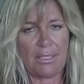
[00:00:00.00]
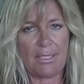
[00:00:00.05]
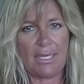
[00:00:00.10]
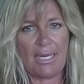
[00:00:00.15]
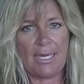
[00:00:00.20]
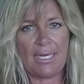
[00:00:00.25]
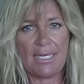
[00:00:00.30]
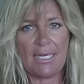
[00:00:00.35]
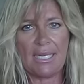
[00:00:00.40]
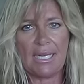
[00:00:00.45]

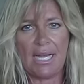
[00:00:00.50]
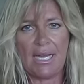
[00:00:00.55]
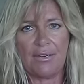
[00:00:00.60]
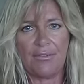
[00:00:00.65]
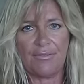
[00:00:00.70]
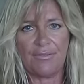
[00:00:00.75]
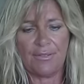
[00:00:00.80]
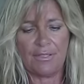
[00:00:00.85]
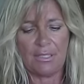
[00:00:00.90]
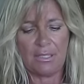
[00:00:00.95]
90
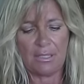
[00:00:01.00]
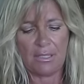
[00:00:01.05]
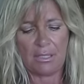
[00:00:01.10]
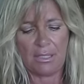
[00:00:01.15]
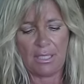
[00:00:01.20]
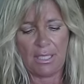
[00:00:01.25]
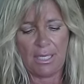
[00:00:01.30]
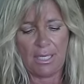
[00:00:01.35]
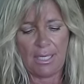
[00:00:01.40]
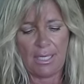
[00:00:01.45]
outfit
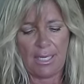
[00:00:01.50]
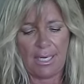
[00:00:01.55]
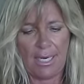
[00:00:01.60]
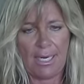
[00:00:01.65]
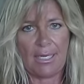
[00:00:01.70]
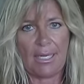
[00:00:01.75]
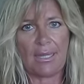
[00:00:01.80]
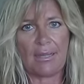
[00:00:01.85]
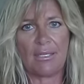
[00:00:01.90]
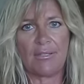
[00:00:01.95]

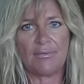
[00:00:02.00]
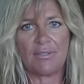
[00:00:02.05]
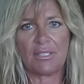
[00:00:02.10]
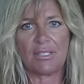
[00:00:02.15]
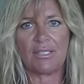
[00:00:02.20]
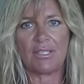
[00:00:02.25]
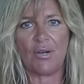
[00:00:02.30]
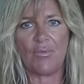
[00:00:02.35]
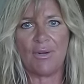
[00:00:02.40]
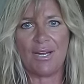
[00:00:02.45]
and I loved it
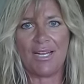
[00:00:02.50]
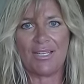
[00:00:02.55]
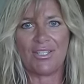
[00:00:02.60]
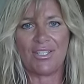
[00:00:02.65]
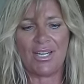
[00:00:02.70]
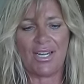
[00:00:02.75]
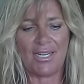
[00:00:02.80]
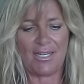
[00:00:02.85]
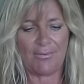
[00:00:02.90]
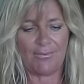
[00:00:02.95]
so much
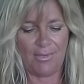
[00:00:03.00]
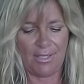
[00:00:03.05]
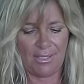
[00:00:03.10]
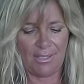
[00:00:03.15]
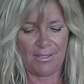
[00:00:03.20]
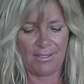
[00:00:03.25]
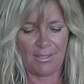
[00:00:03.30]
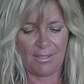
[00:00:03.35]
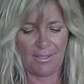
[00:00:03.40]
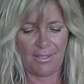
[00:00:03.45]
I
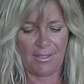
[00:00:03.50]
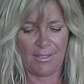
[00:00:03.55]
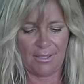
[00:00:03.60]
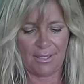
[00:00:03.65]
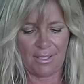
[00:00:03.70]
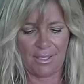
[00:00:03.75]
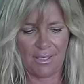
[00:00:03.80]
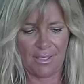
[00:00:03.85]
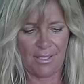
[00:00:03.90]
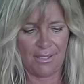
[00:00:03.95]
wanted
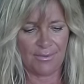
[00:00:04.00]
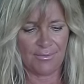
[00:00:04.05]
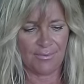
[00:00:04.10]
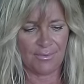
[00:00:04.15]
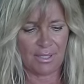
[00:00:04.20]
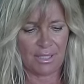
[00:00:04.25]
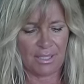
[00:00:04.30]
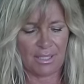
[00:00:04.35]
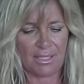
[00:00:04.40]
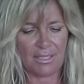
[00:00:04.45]
it again
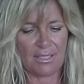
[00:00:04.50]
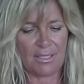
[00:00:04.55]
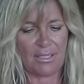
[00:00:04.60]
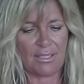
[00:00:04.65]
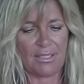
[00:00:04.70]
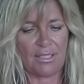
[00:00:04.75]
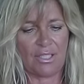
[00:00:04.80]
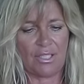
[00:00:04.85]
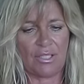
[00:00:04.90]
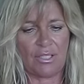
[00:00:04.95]
because
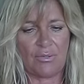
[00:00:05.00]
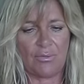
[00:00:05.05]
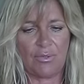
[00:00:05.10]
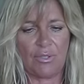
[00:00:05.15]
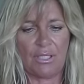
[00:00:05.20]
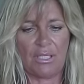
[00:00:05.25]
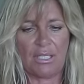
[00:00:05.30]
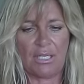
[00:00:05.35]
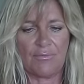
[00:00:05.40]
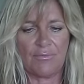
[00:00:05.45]
it's just
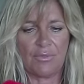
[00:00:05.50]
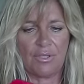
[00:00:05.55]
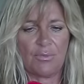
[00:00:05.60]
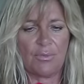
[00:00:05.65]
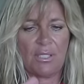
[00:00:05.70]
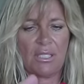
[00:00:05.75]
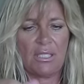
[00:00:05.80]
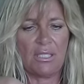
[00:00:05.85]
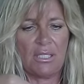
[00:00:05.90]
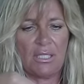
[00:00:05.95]
really
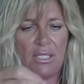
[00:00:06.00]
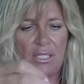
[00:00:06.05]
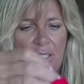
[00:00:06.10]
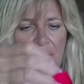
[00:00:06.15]
comfortable